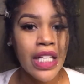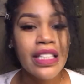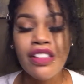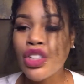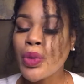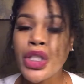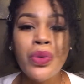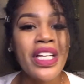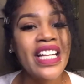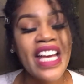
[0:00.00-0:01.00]
This is where you
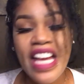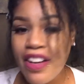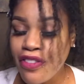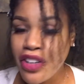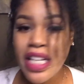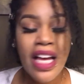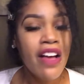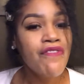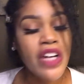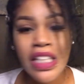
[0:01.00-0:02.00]
get every
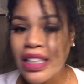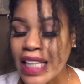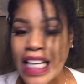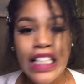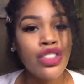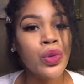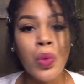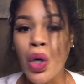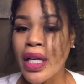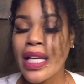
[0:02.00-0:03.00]
fucking thing that you
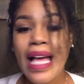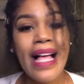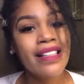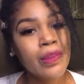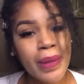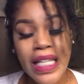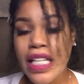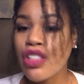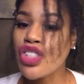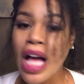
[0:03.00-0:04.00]
want
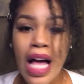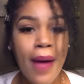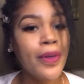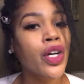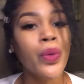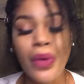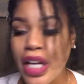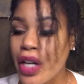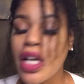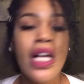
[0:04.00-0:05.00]
SP, job,
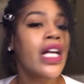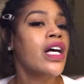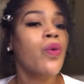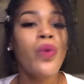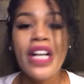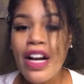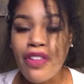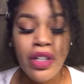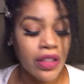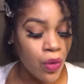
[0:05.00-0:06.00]
career,
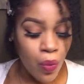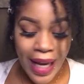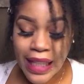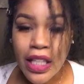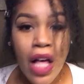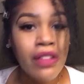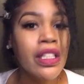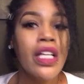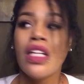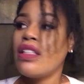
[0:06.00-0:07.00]
whatever, the weight loss,
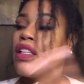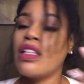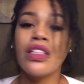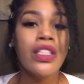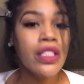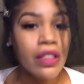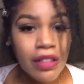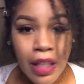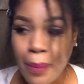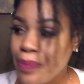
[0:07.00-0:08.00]
the looks,